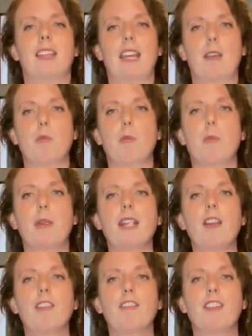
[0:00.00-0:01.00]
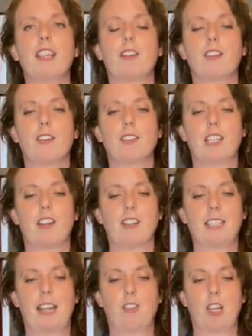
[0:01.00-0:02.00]
and we'll bring our fingers and our
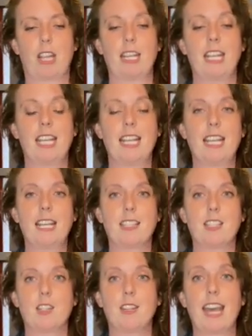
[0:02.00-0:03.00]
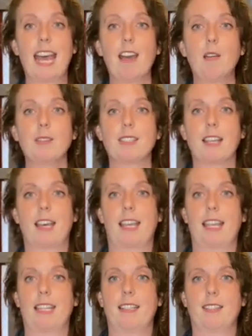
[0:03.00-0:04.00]
attention to the
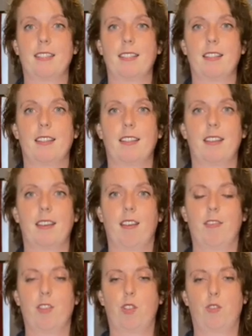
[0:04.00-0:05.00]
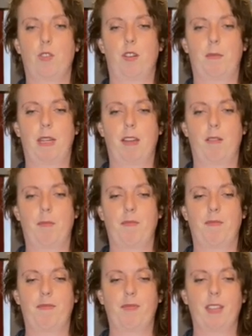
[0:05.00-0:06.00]
outsides of the sternum here.
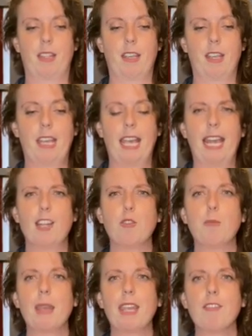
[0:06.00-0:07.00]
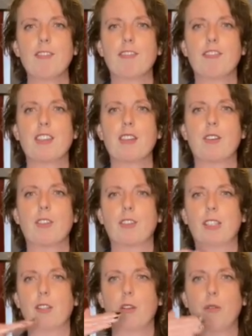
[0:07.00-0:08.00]
And you may feel a
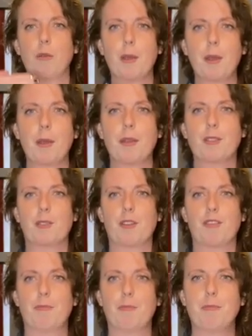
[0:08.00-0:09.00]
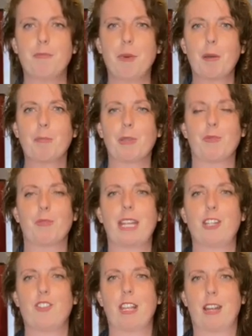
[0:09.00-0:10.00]
little sort of bumpy
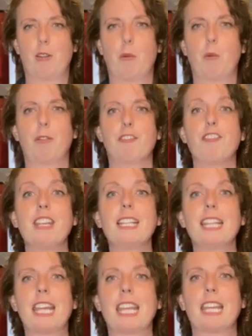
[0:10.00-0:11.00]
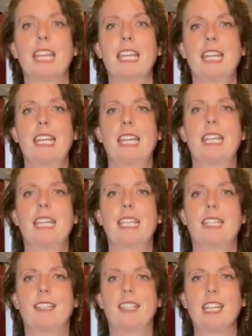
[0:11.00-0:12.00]
ridge there. What we're feeling
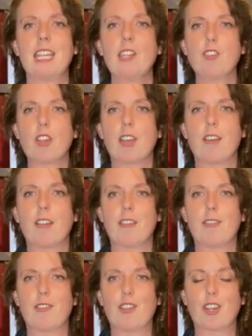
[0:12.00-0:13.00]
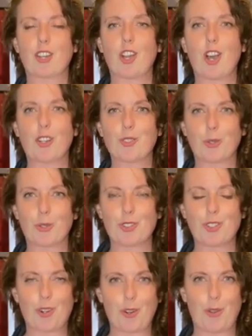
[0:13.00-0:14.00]
is each of the
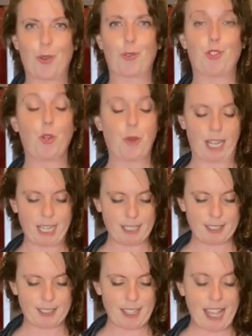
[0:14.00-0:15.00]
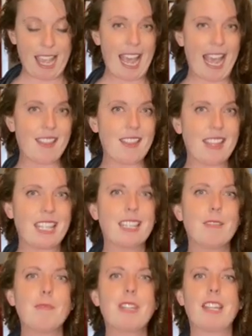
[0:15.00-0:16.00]
chondrosternal joints and then the
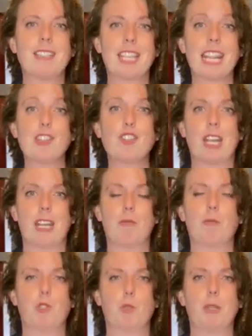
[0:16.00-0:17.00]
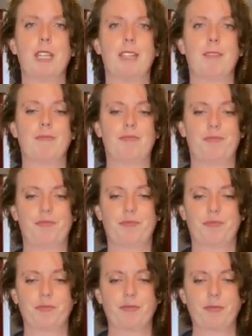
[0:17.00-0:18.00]
indentation in between.
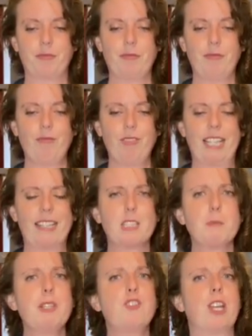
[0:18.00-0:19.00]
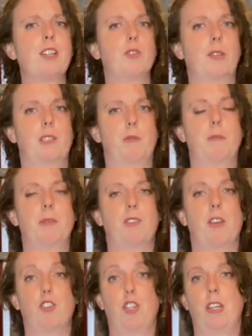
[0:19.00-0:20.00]
Let's be gentle as we
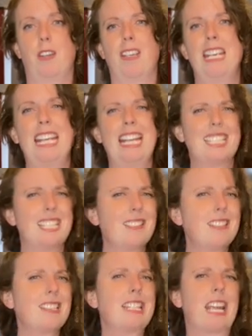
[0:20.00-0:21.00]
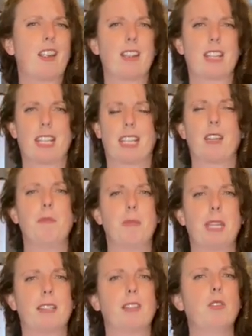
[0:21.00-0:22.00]
massage here. This is an area that can
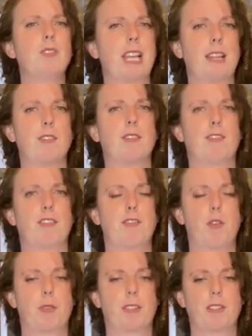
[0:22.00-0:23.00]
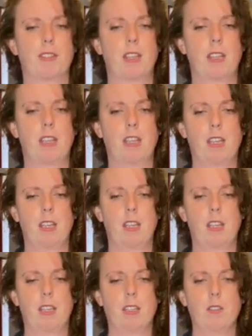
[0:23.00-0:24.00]
be a little tender for folks.
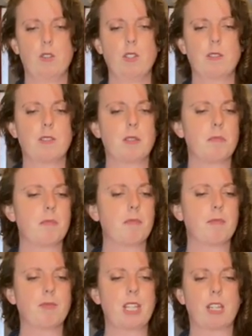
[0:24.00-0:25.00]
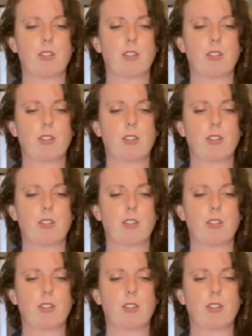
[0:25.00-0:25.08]
Just take